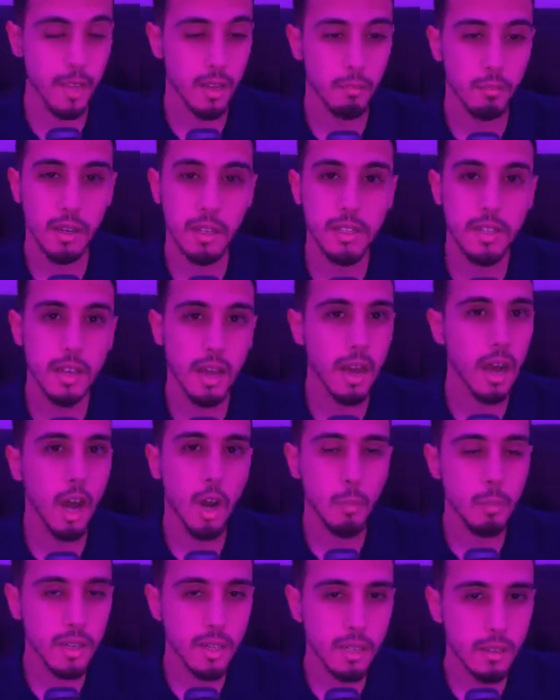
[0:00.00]
But
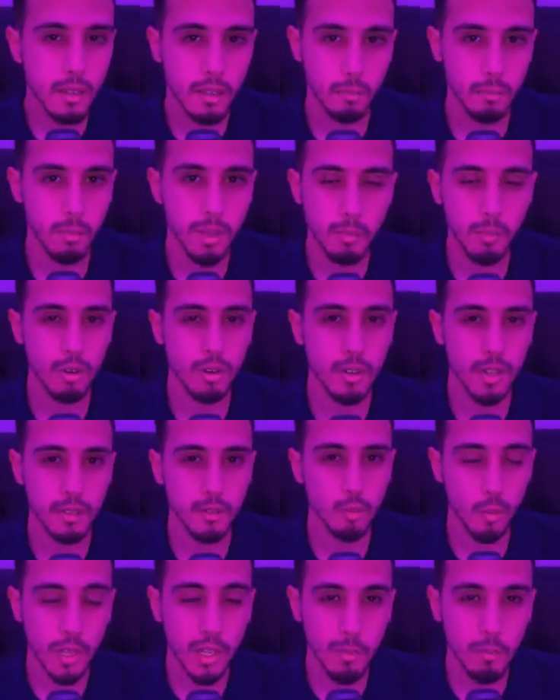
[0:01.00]
how many people that
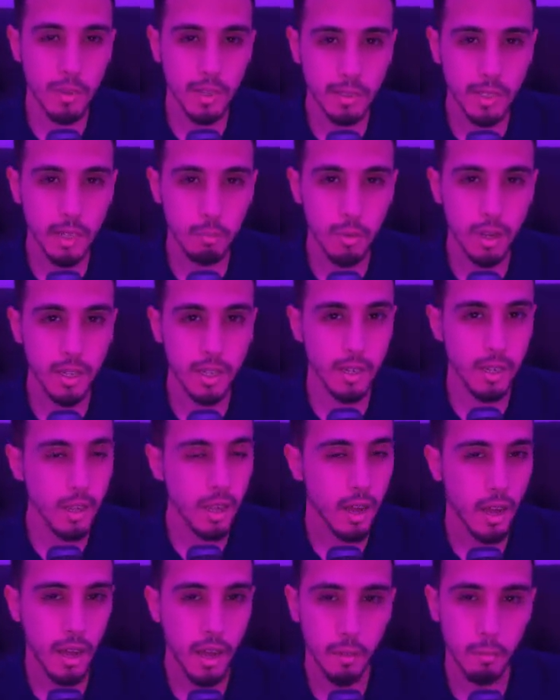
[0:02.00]
really made that money?
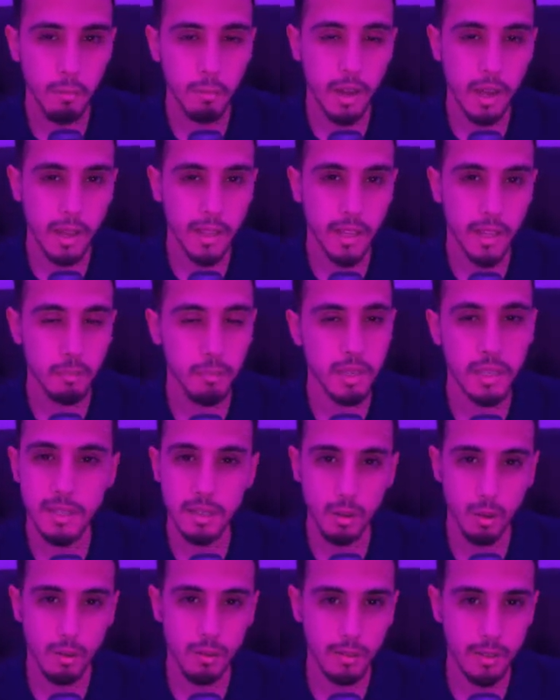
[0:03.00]
I can base on